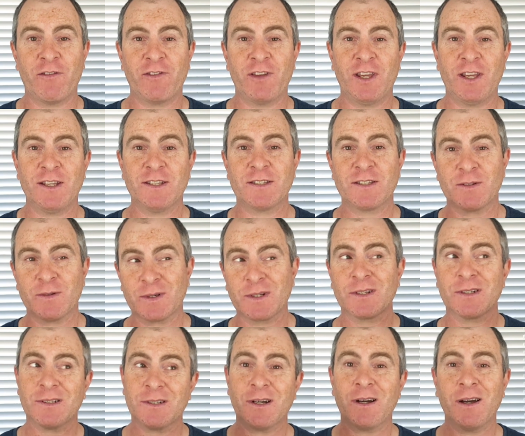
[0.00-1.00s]
years, so I
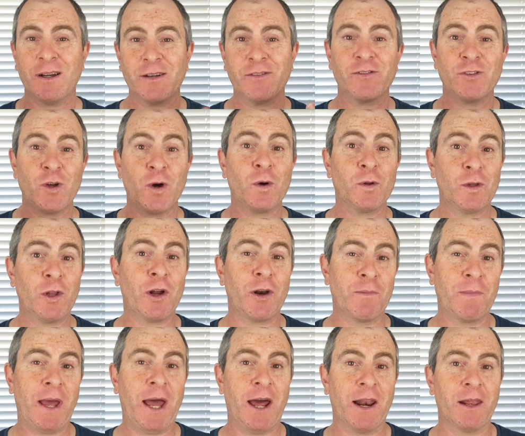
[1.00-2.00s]
kind of know a lot
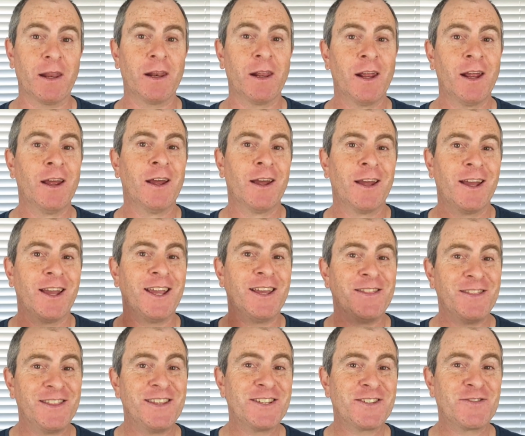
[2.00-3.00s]
about it.
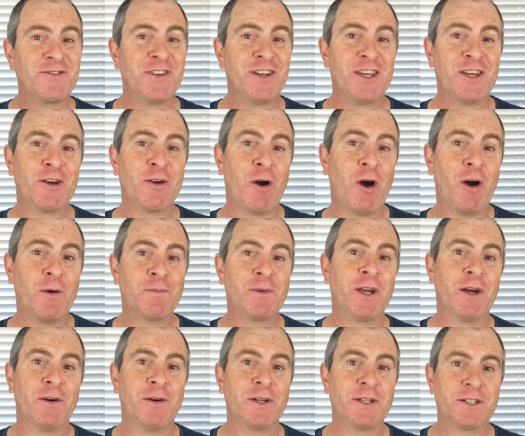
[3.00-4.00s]
In this video, I'm
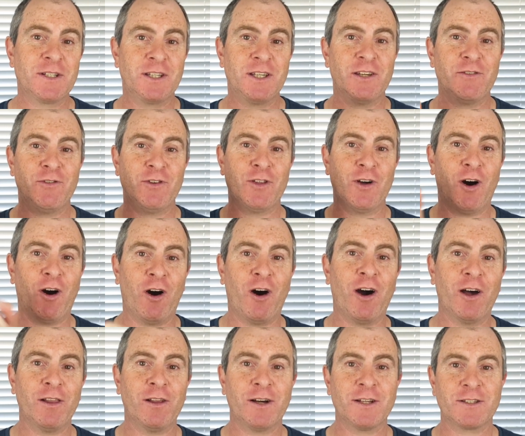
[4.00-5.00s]
going to give you the
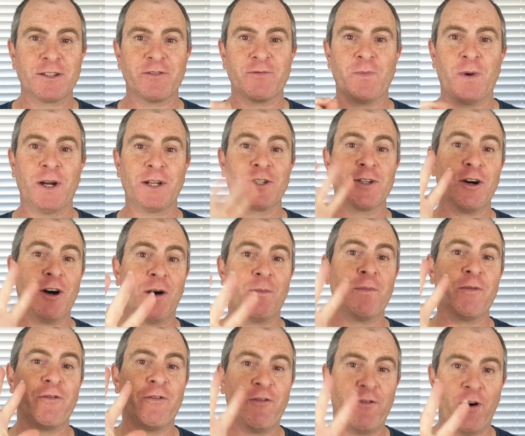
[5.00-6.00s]
highlights of my
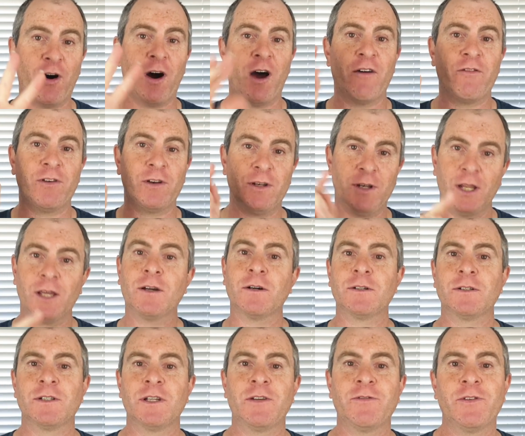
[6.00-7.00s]
top 5
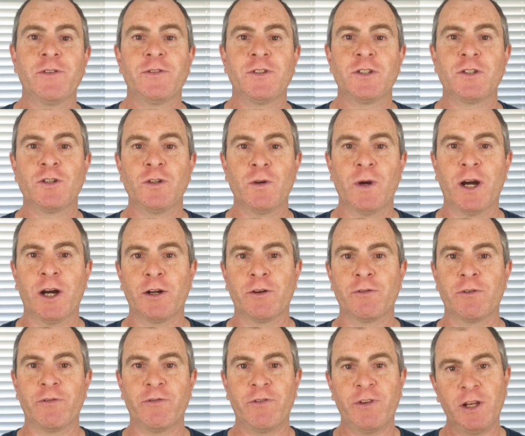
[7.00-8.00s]
Nikon
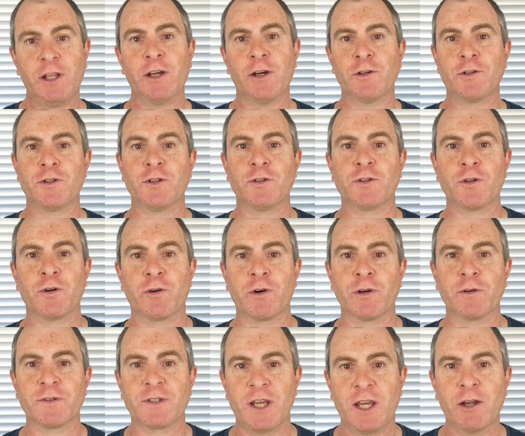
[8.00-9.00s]
D5200 video
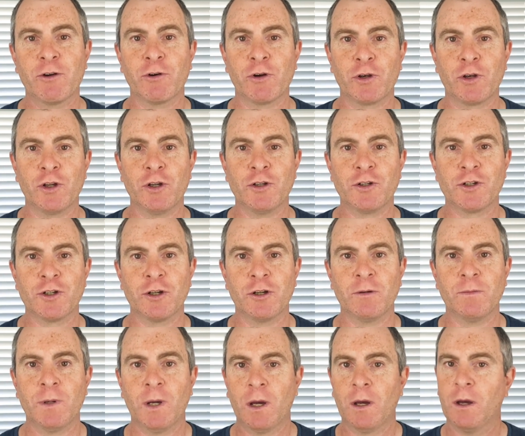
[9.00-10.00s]
tutorials here on
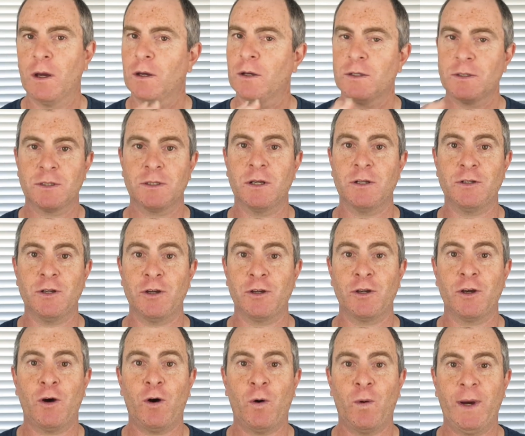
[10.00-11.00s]
YouTube, so don't
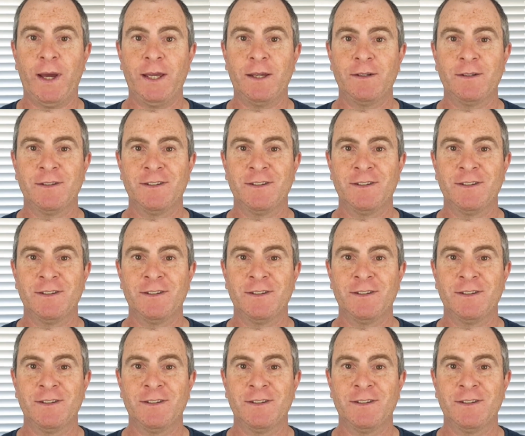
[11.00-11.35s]
go away.